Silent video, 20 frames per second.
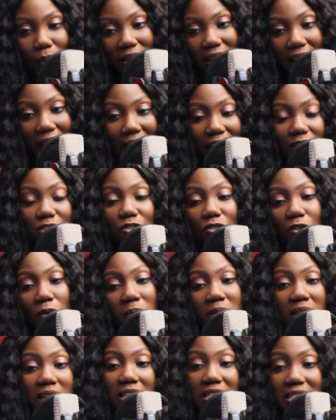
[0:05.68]
where they had to
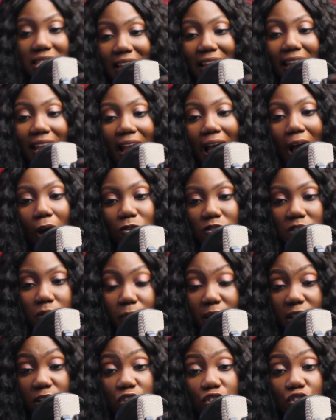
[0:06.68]
nominate a
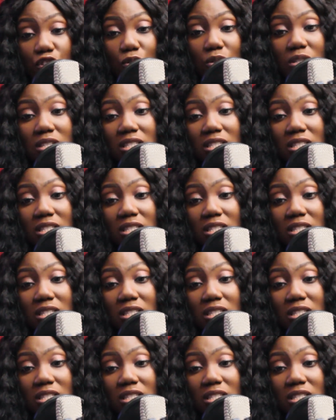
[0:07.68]
housemate to